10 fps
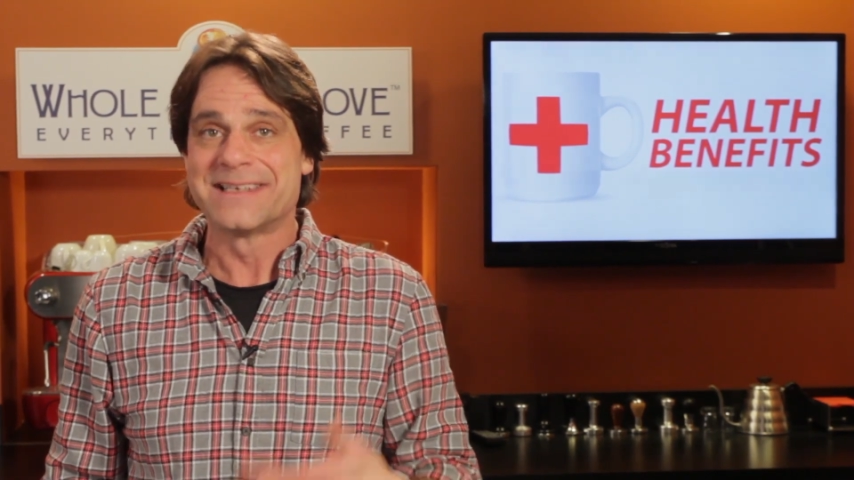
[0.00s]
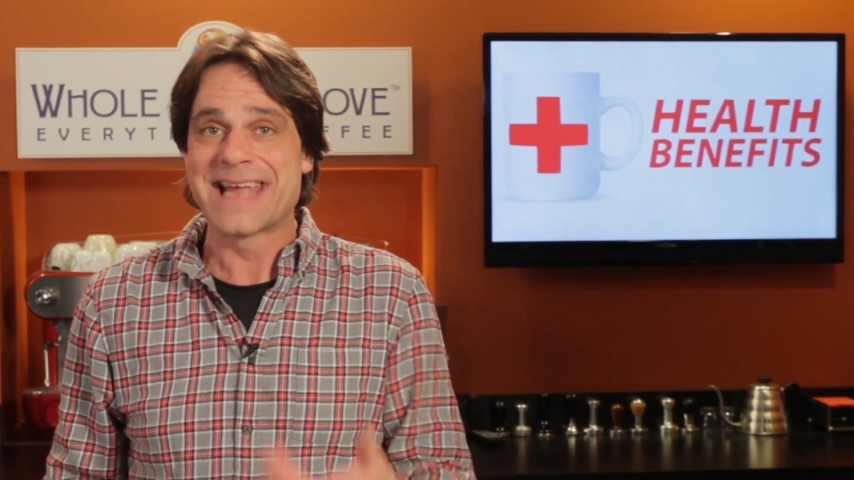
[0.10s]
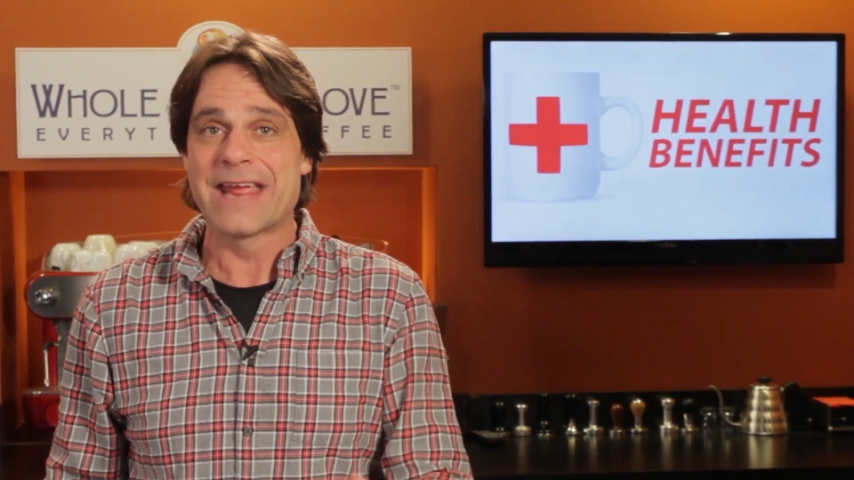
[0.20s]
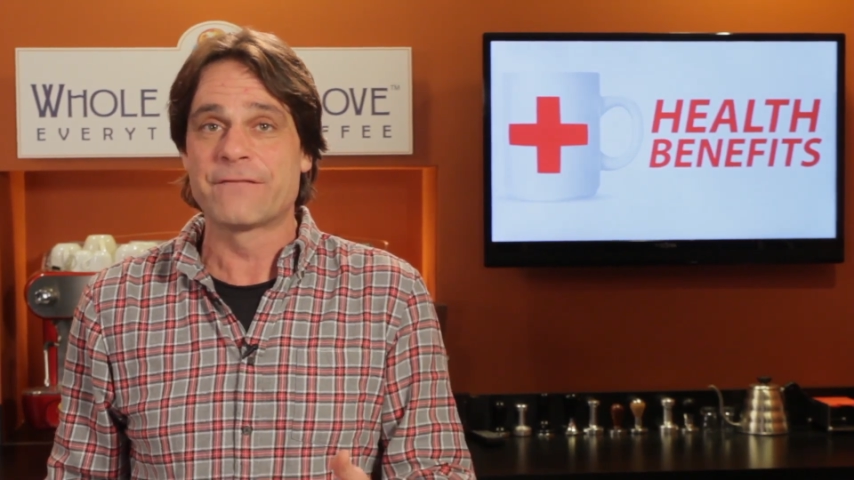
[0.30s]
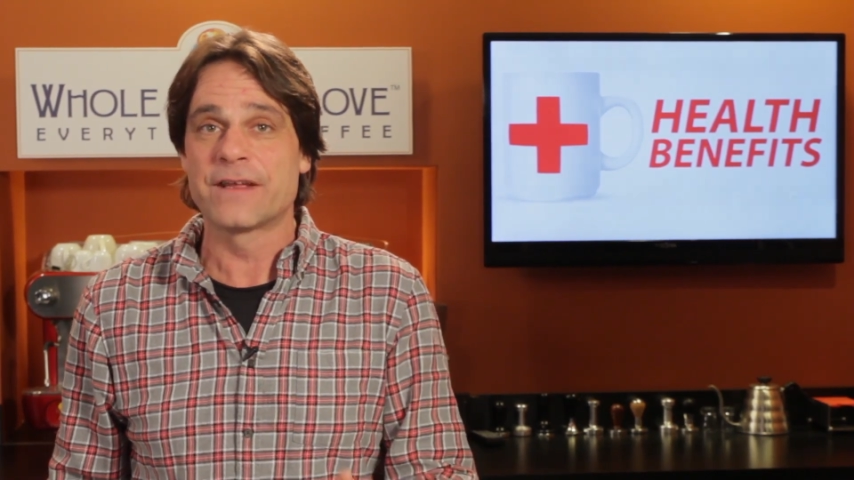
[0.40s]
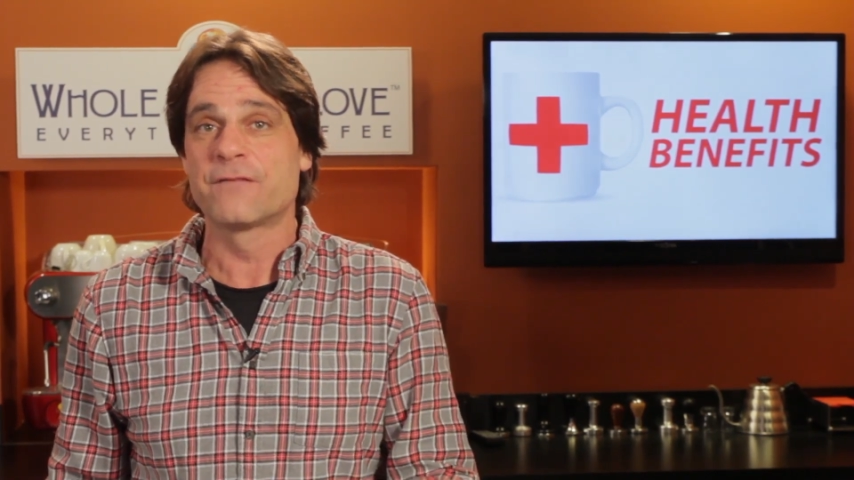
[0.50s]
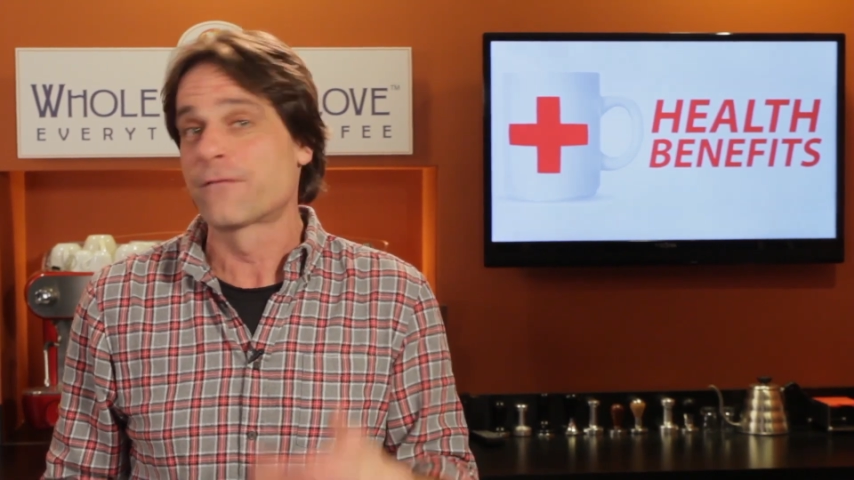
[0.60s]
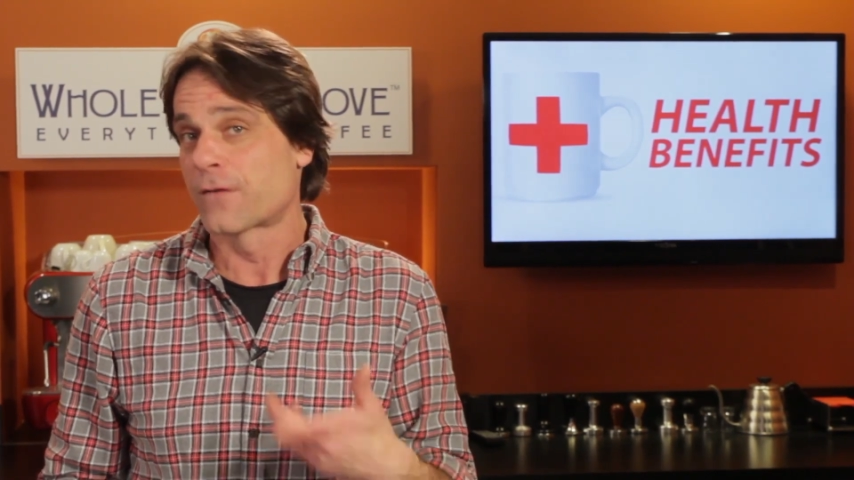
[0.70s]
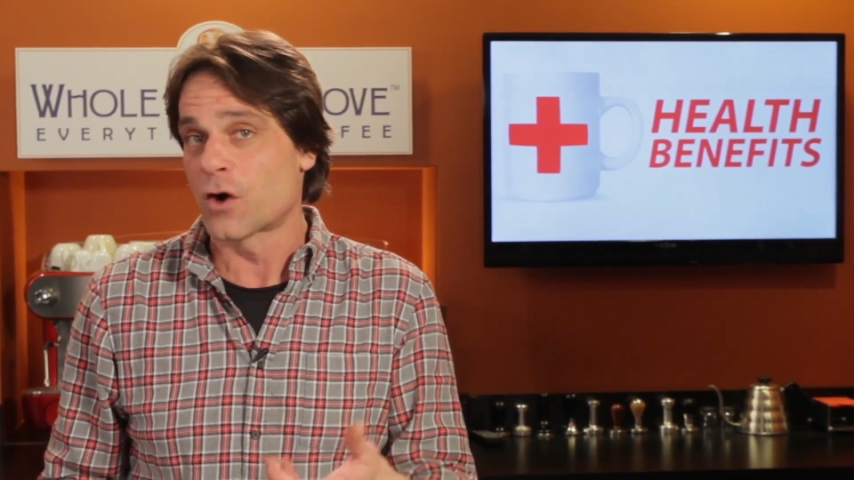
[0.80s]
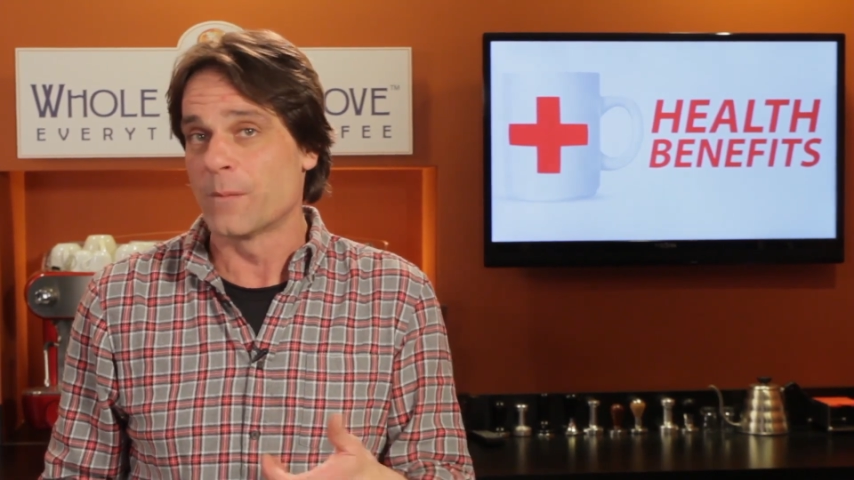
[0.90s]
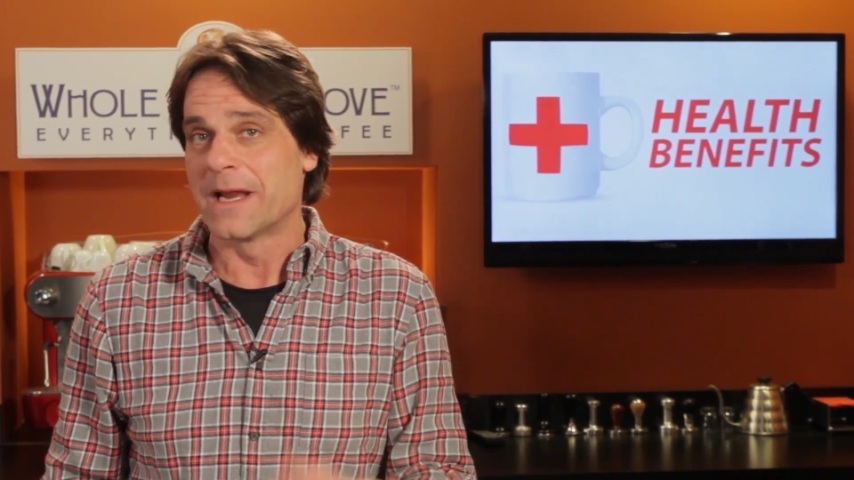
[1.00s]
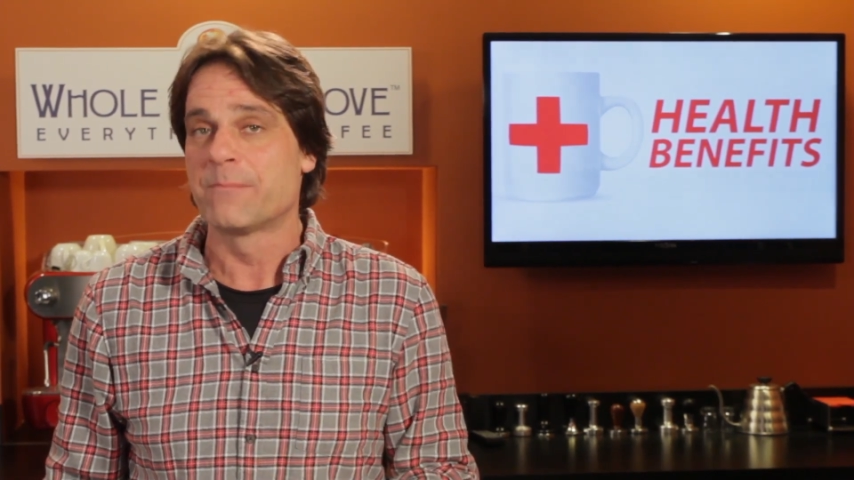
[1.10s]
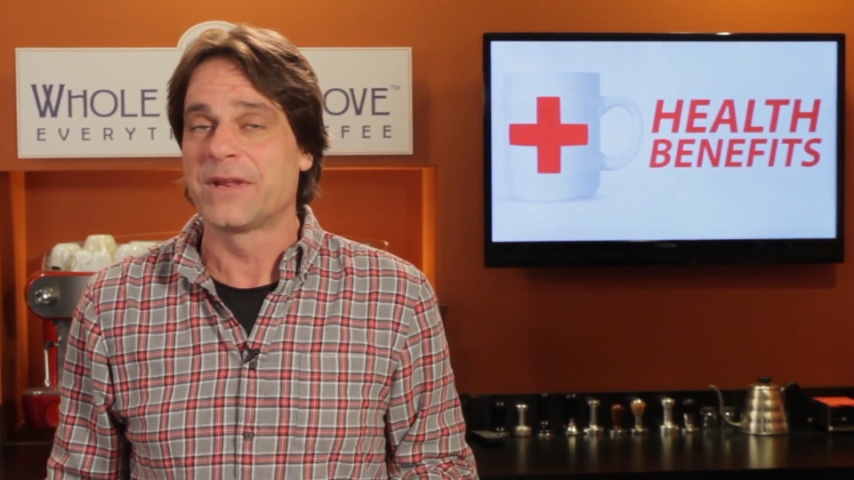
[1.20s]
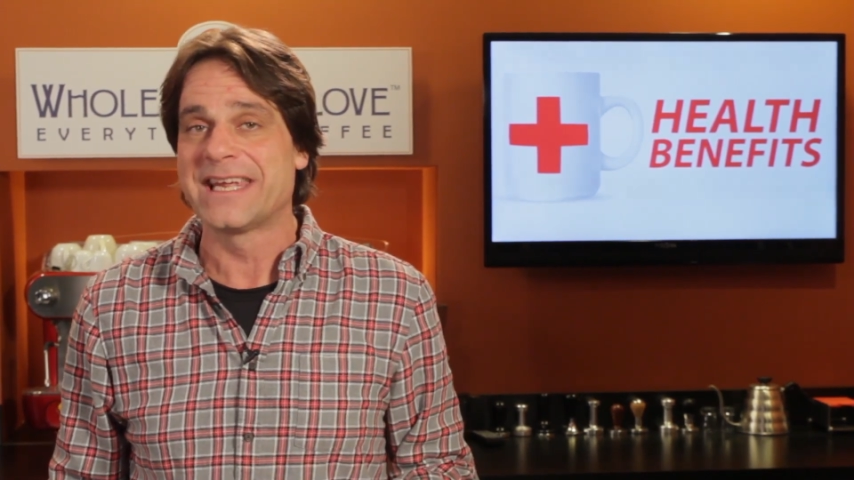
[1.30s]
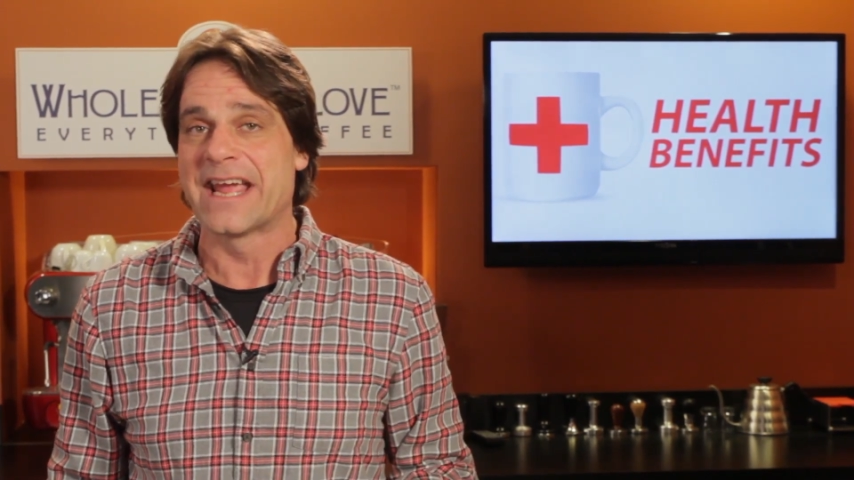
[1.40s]
David Furman,
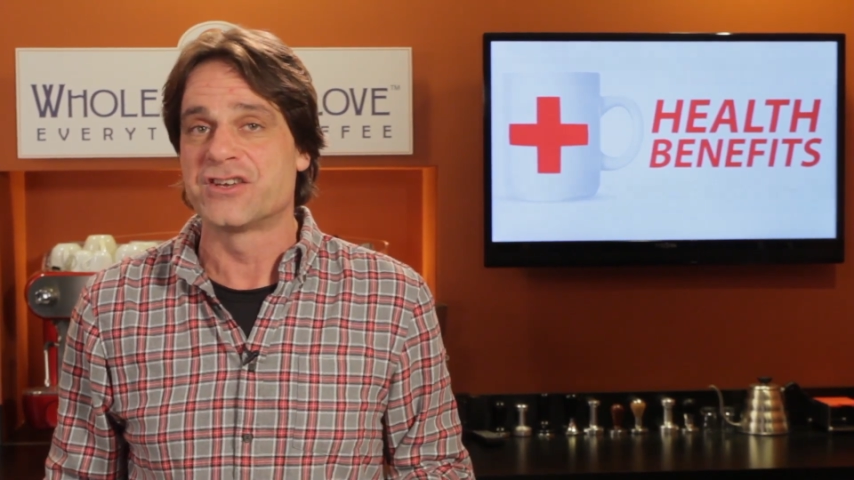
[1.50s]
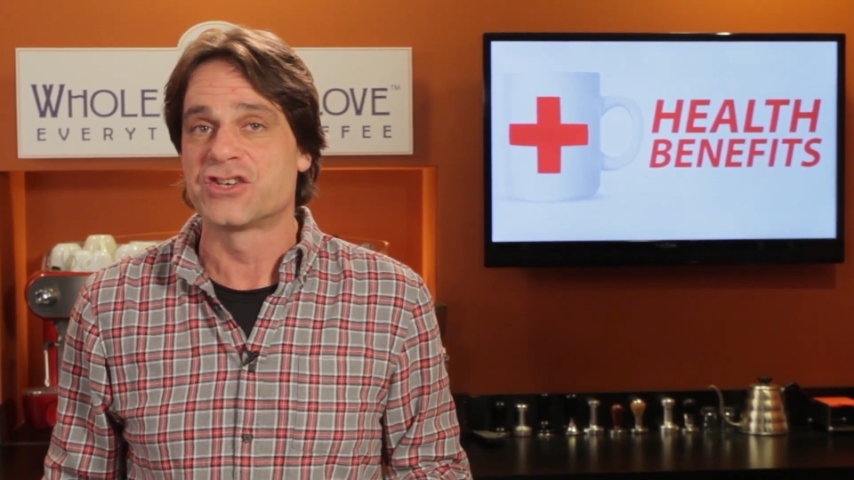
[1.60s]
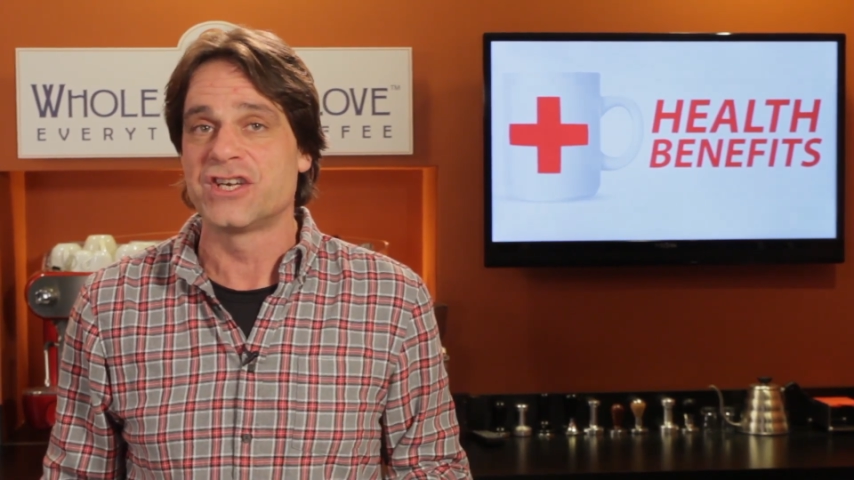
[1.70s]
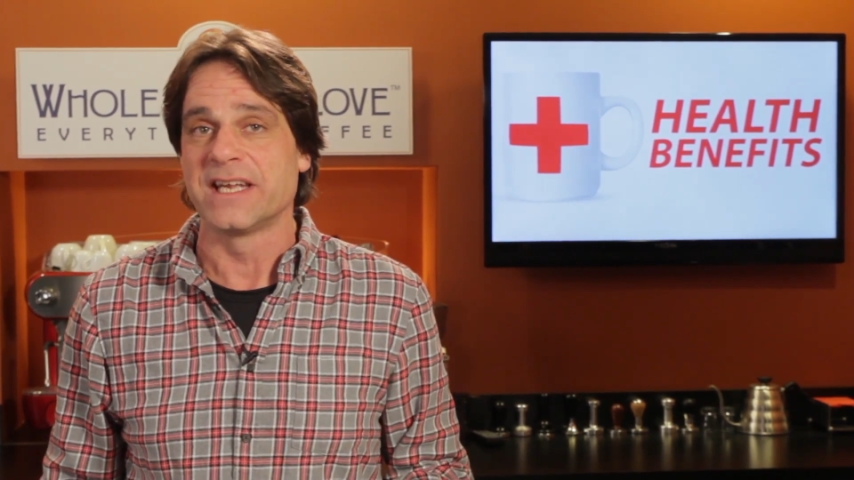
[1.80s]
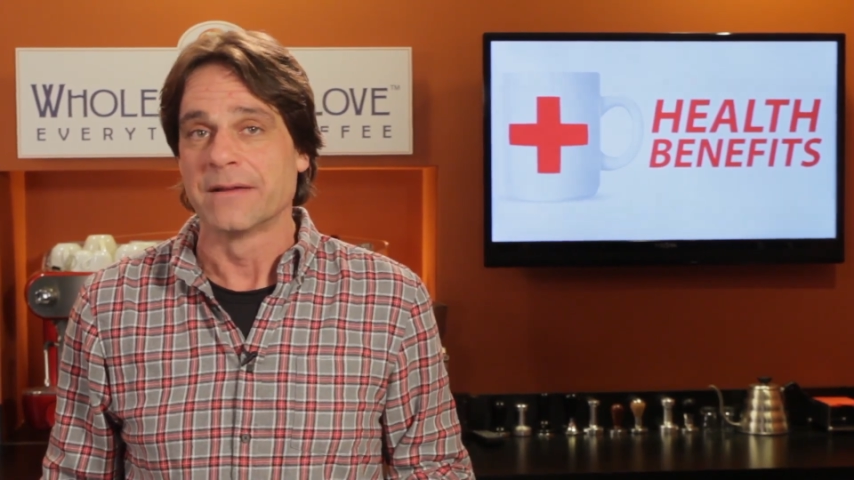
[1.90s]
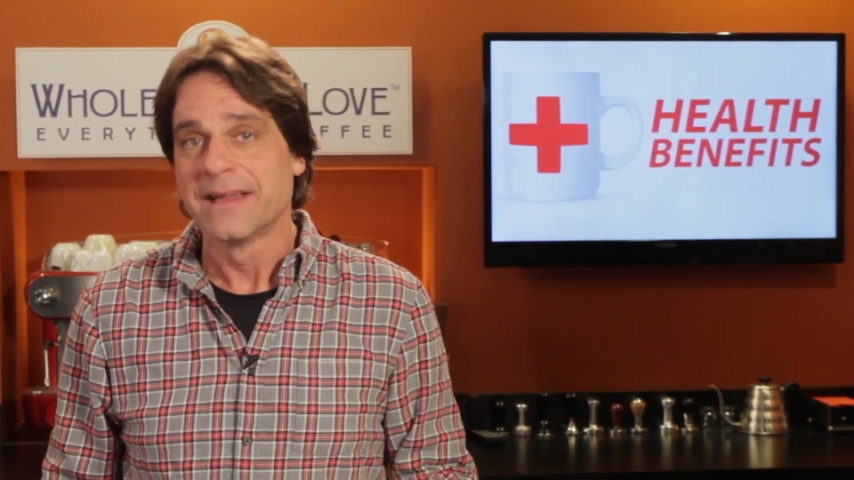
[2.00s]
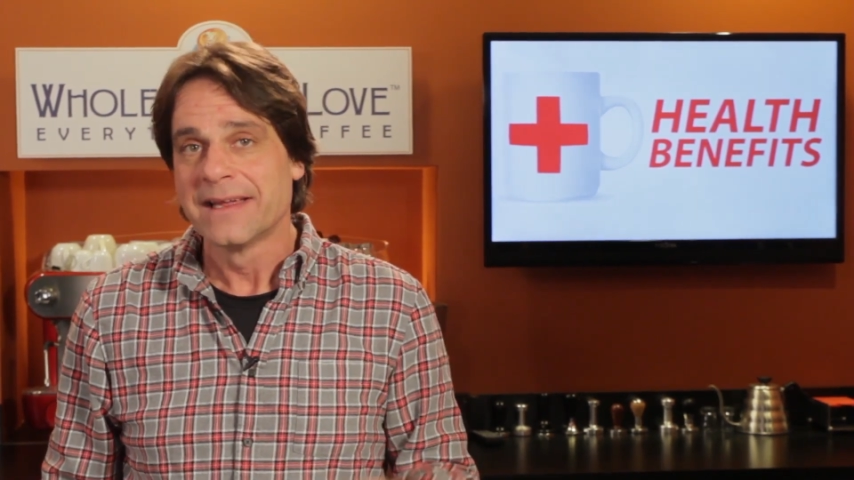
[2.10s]
PhD.